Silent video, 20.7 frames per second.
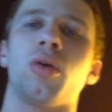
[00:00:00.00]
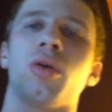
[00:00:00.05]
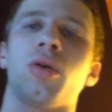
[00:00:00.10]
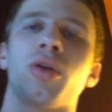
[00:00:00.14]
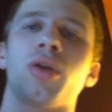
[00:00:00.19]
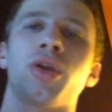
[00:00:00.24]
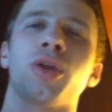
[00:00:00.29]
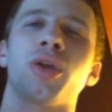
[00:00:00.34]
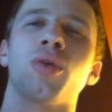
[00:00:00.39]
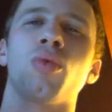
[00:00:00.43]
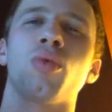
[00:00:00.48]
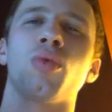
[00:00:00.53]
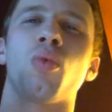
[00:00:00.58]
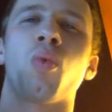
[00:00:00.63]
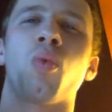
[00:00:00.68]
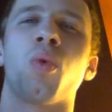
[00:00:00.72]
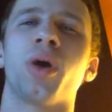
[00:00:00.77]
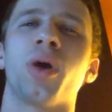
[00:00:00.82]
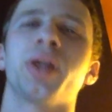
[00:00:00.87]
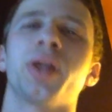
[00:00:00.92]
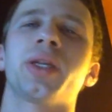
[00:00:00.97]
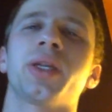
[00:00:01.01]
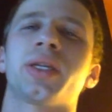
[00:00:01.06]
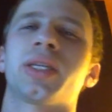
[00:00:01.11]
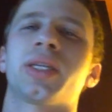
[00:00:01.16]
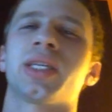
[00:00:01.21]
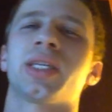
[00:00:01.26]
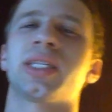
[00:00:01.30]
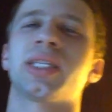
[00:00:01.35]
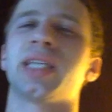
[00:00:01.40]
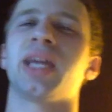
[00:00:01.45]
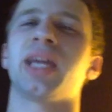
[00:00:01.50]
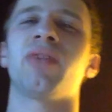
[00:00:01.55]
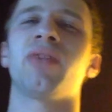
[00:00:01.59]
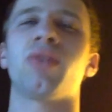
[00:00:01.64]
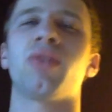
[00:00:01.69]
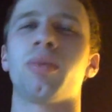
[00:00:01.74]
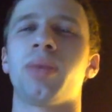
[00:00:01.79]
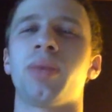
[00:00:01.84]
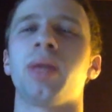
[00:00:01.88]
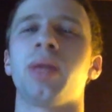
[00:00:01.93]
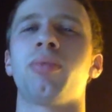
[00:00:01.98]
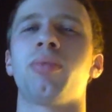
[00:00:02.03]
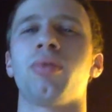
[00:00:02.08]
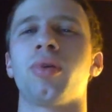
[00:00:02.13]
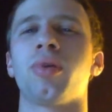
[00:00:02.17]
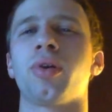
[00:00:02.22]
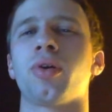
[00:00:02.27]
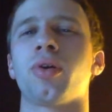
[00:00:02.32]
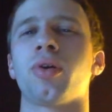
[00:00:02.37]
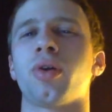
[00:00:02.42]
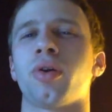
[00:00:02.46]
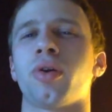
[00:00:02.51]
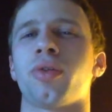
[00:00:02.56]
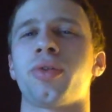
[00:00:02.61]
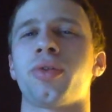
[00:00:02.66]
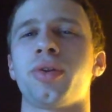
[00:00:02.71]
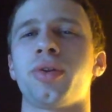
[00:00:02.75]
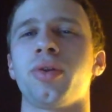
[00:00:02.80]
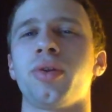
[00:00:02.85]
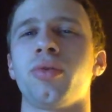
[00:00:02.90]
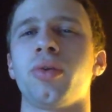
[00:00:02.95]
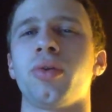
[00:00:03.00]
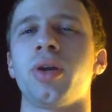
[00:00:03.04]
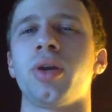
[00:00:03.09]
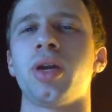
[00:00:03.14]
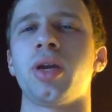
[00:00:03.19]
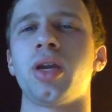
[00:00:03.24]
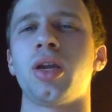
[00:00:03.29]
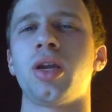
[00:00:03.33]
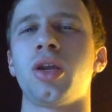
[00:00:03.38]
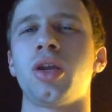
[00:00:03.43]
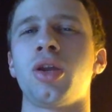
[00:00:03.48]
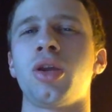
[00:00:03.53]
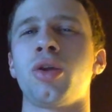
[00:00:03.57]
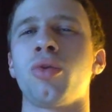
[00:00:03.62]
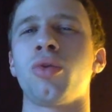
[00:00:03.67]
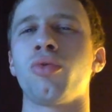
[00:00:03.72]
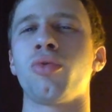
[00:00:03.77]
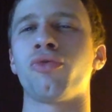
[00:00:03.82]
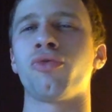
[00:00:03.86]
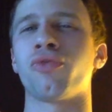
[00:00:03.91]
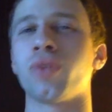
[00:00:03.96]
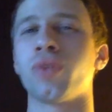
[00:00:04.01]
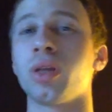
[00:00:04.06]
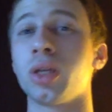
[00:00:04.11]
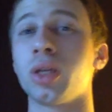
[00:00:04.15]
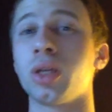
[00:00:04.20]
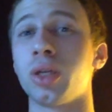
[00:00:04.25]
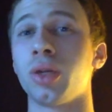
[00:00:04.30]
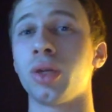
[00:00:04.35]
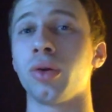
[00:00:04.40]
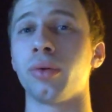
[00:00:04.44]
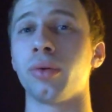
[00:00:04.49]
you want to save the people in Earth 2. You really do.